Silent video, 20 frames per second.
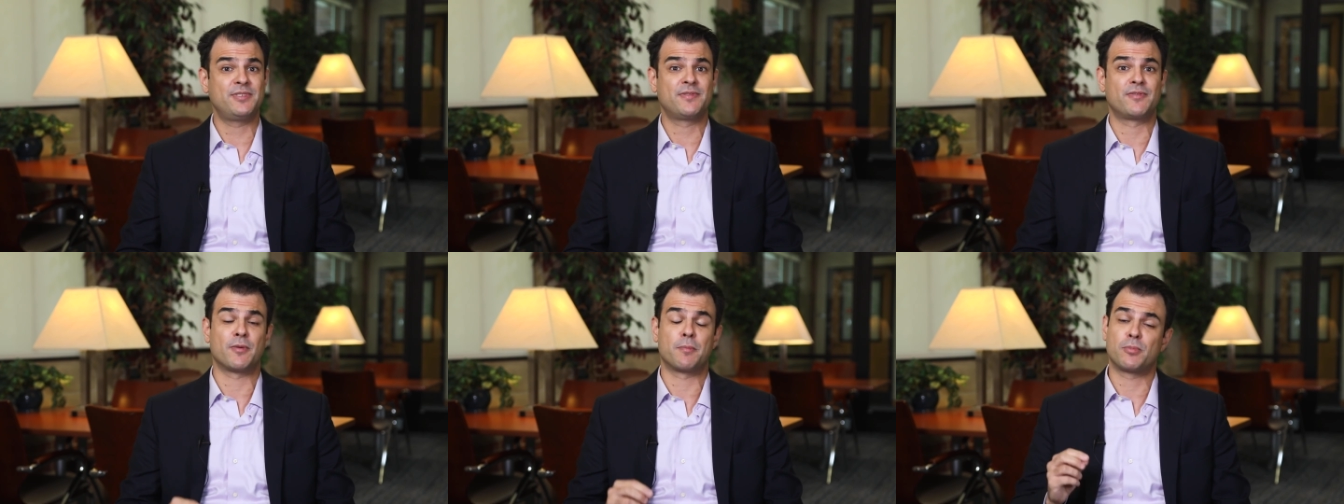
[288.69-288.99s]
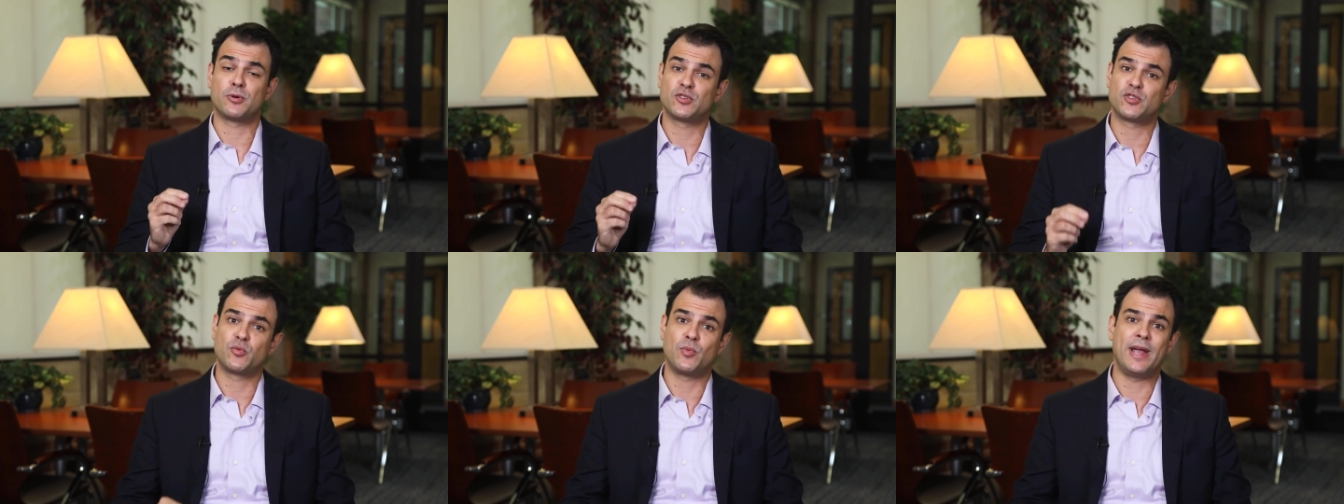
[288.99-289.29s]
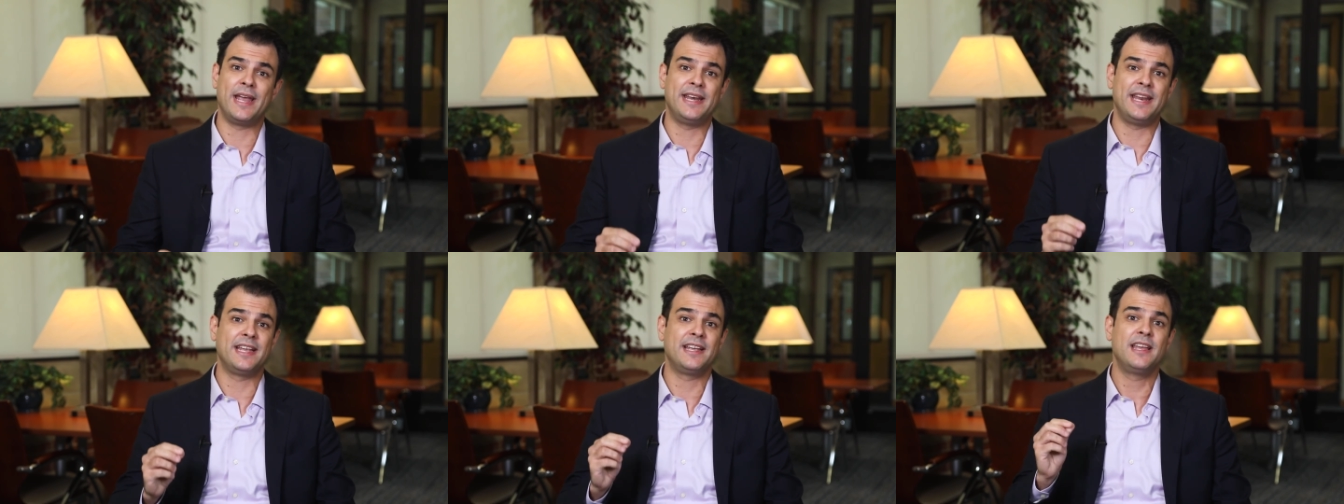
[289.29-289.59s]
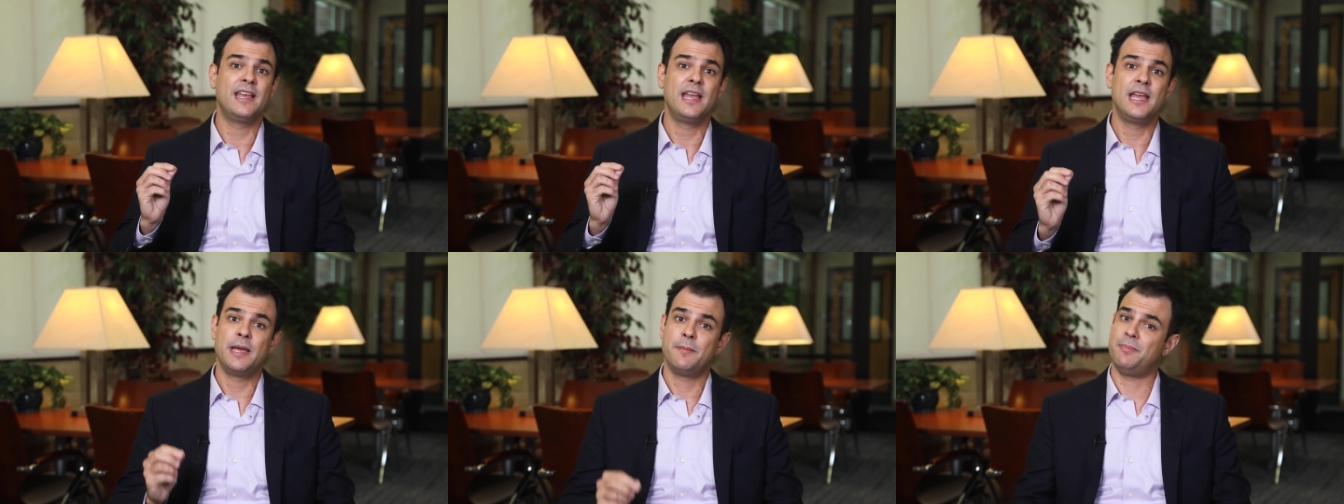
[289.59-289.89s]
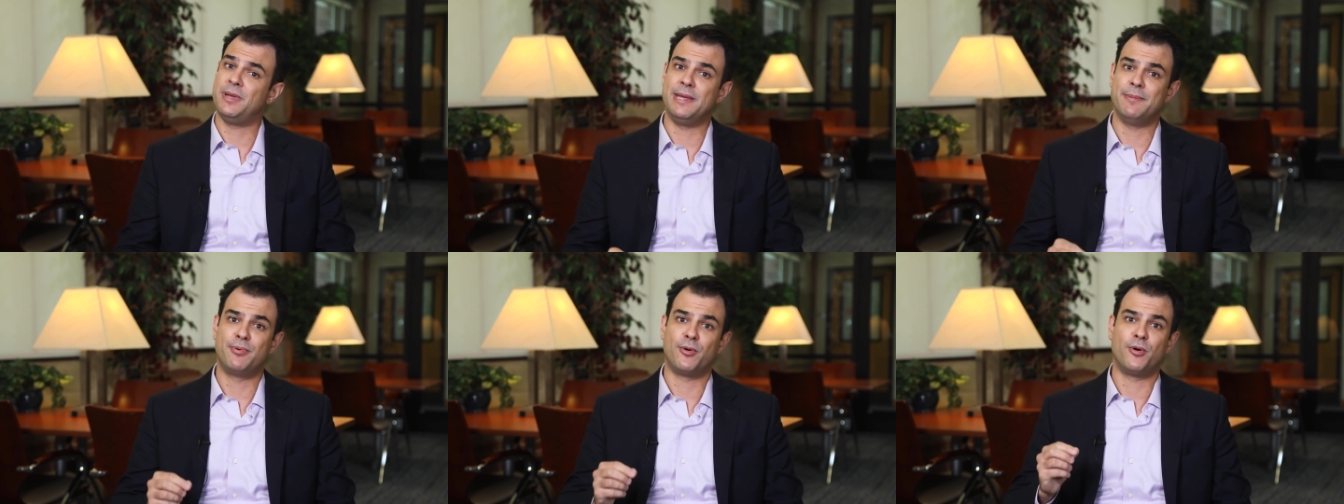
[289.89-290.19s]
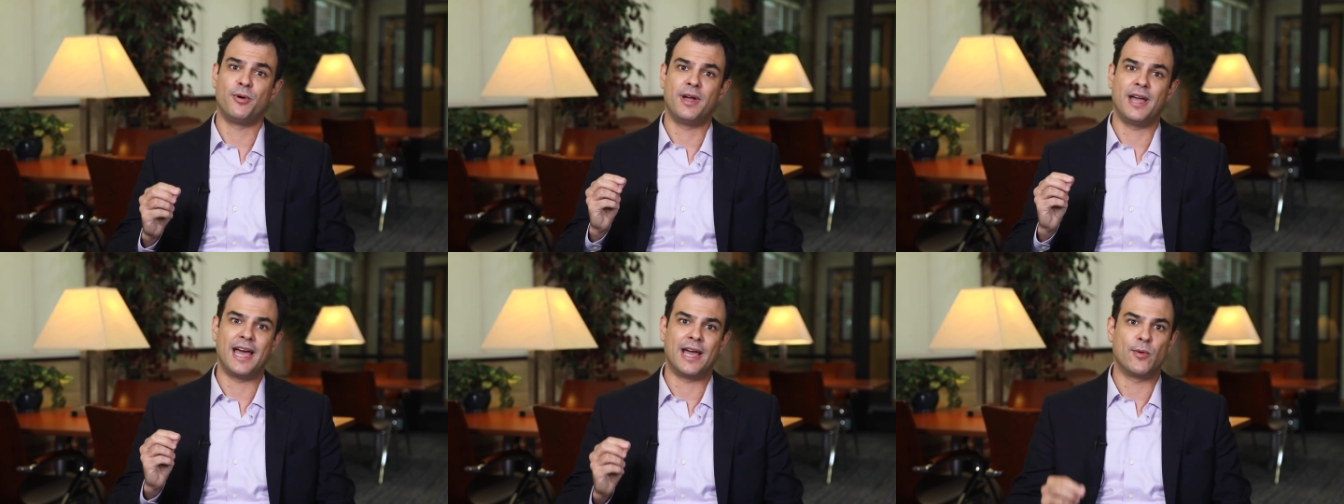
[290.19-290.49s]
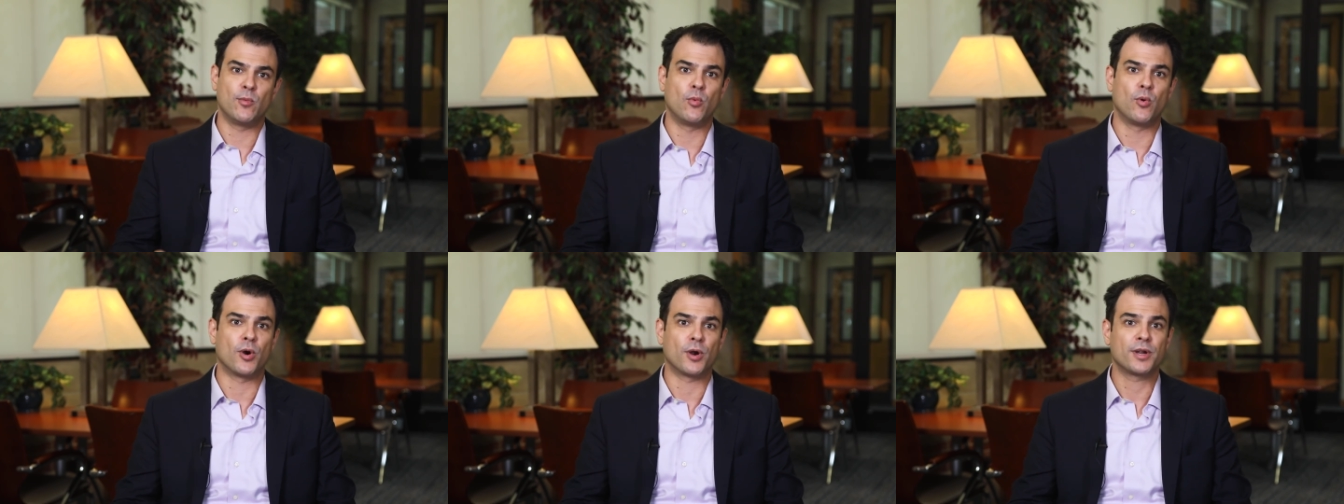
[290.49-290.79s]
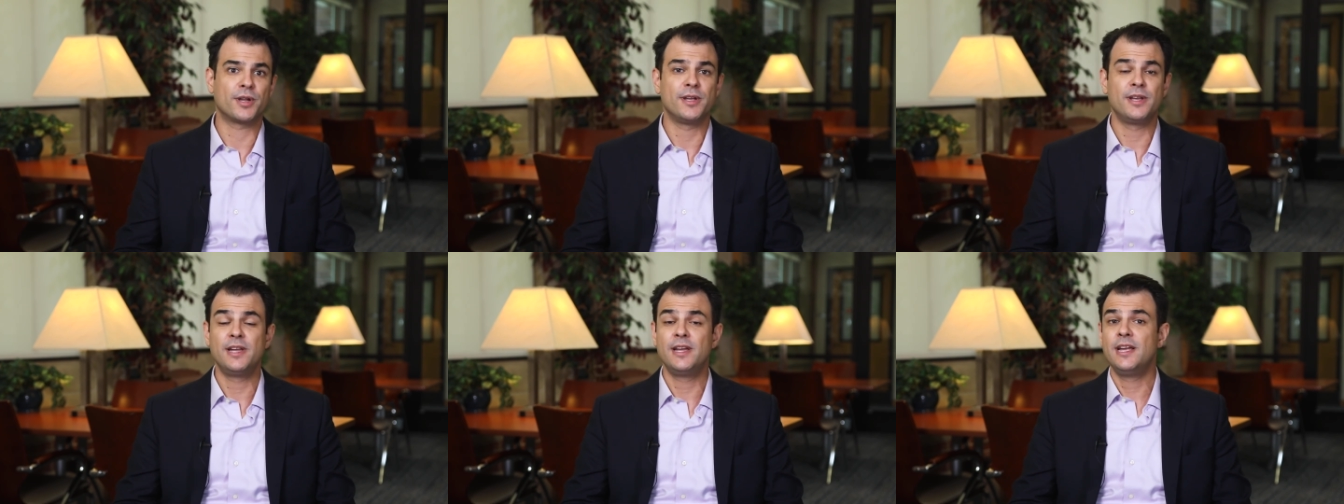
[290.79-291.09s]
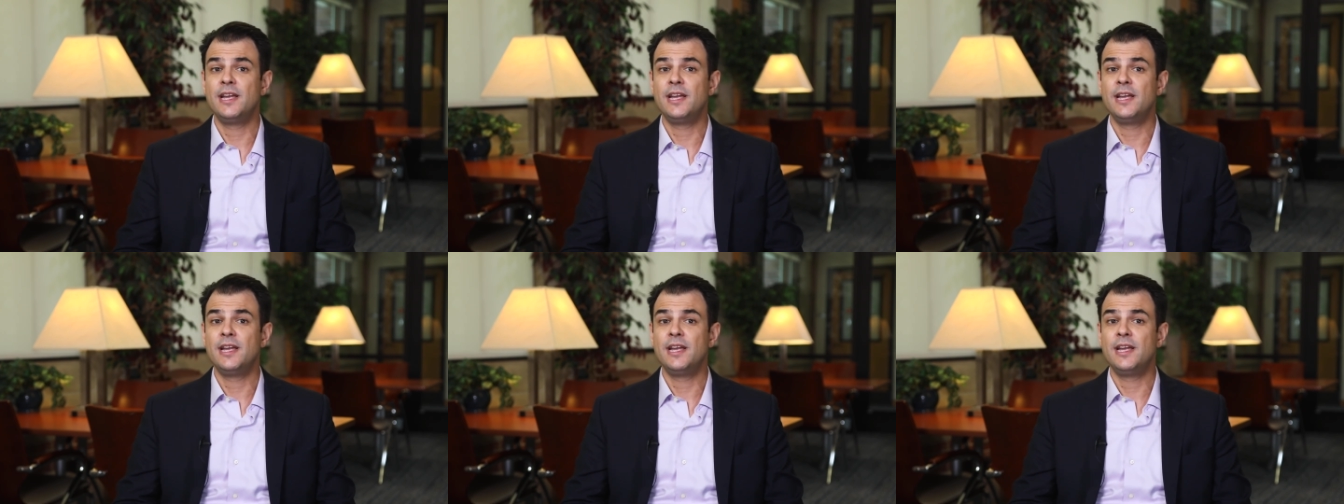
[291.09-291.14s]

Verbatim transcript: for persuading people at work.